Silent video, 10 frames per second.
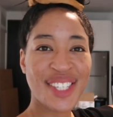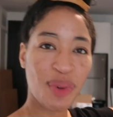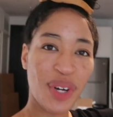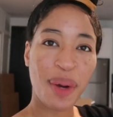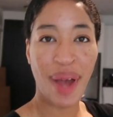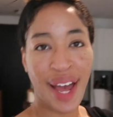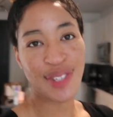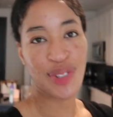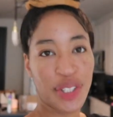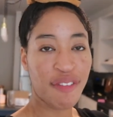Welcome back
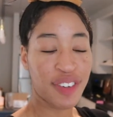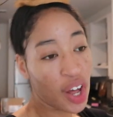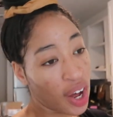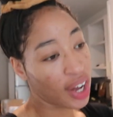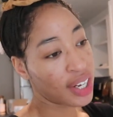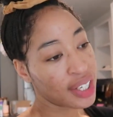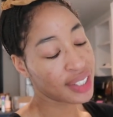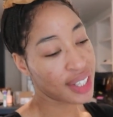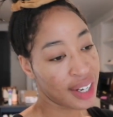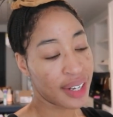to another
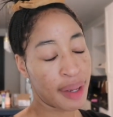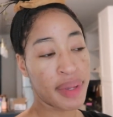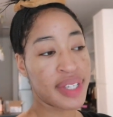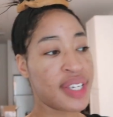vlog.